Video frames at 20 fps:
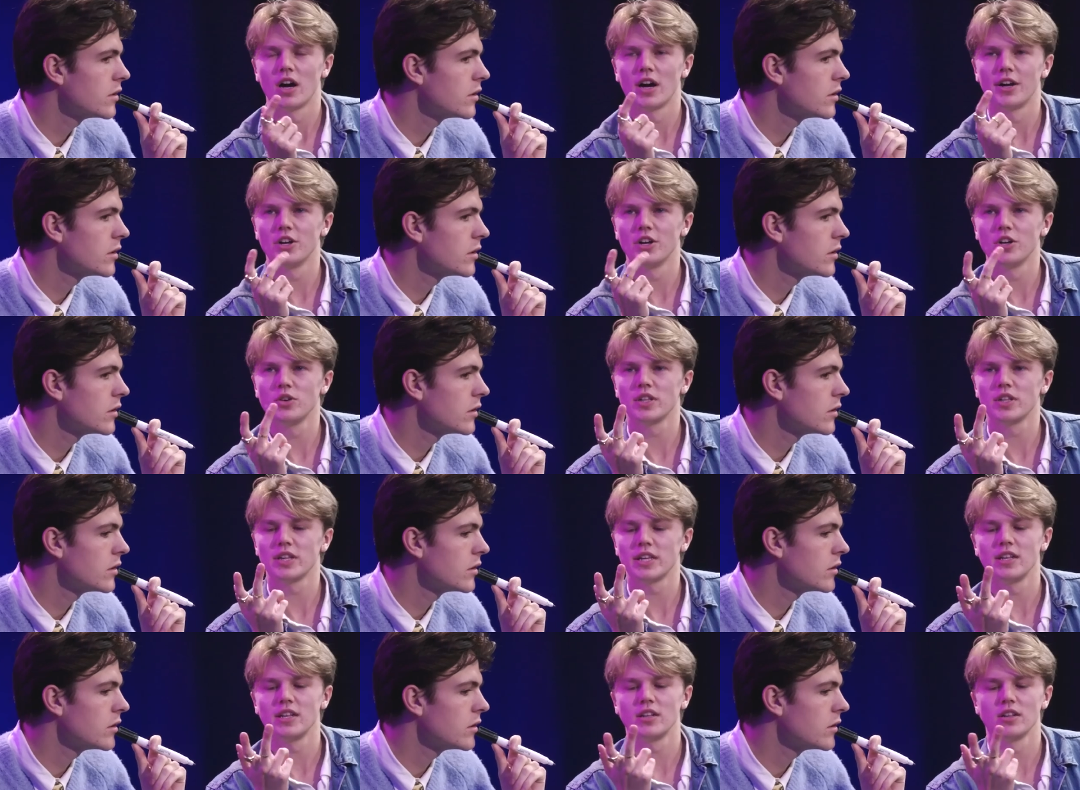Speaker 1: I know
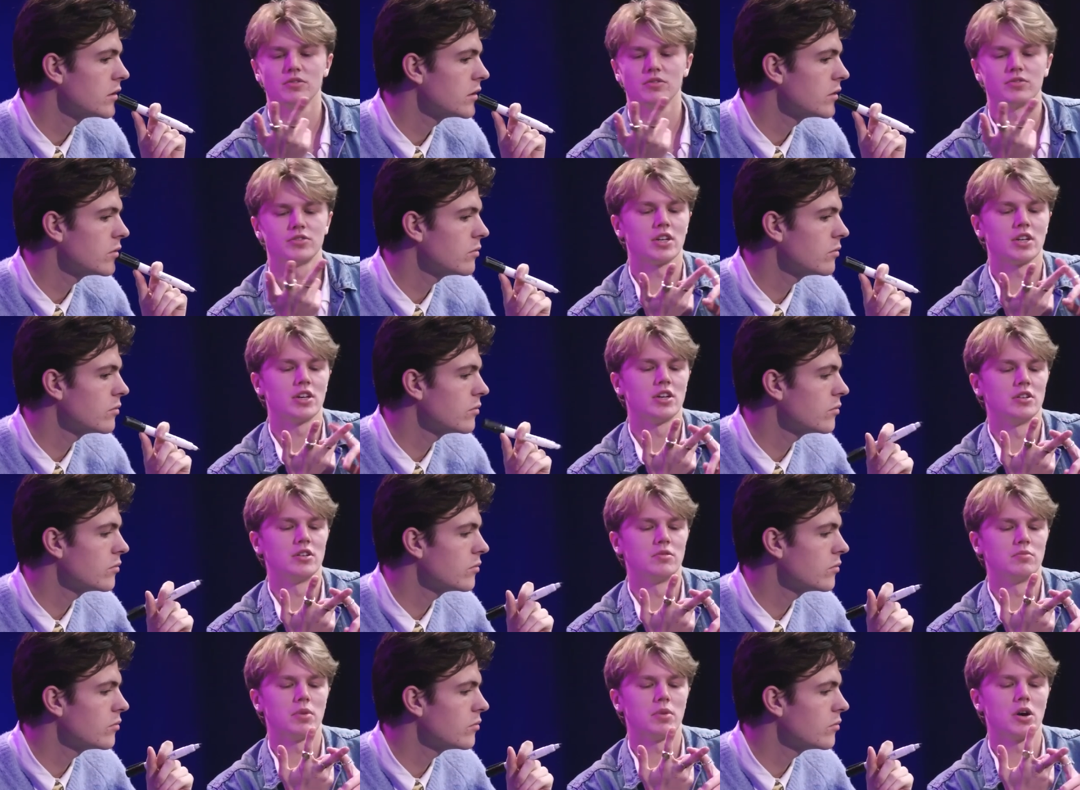that he loves
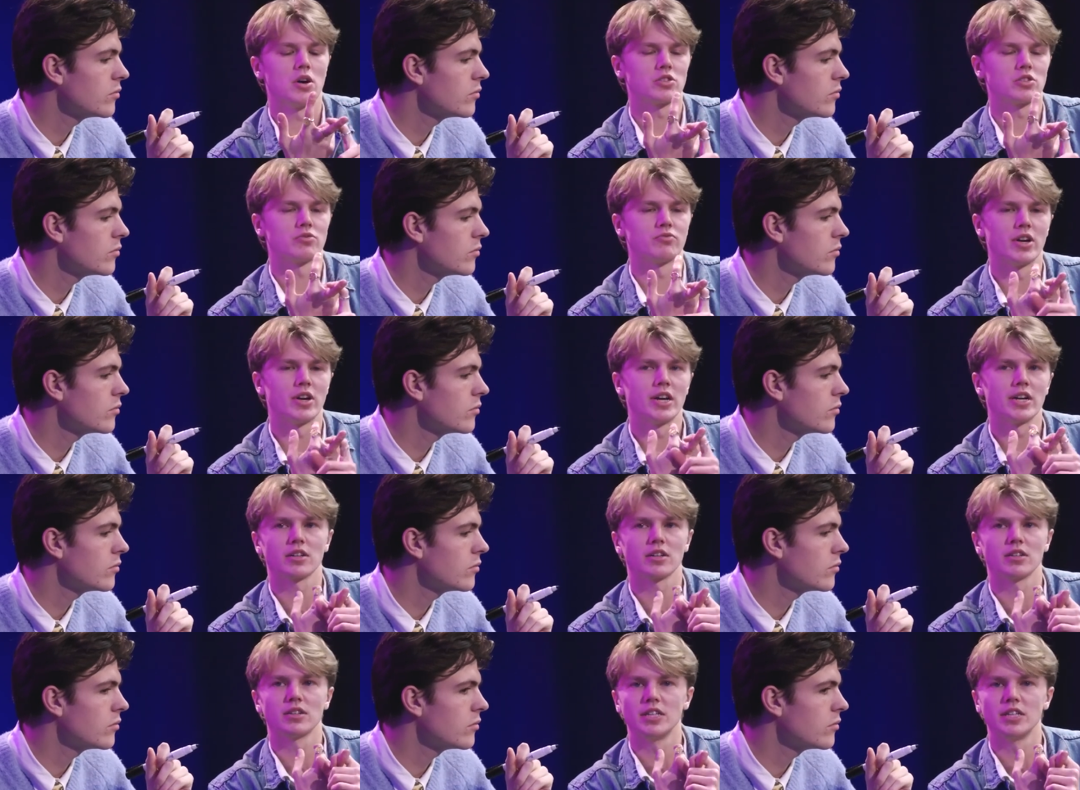Parks and
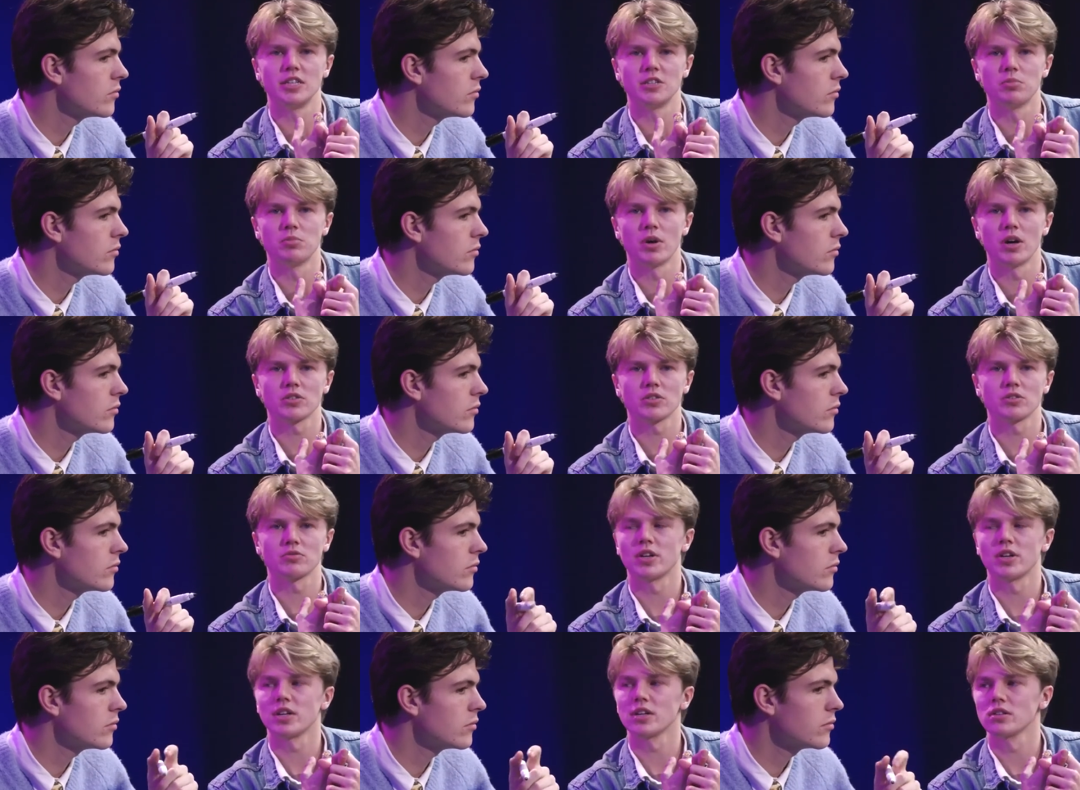Rec. And he's
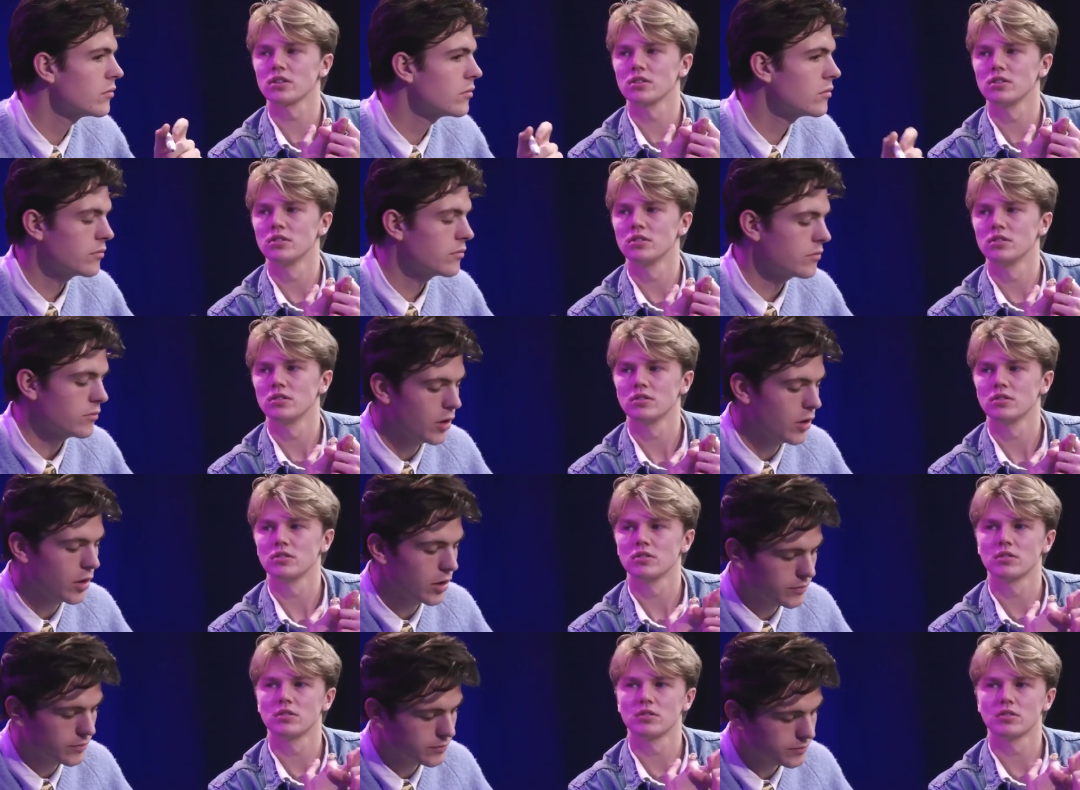Parks and Rec. All right.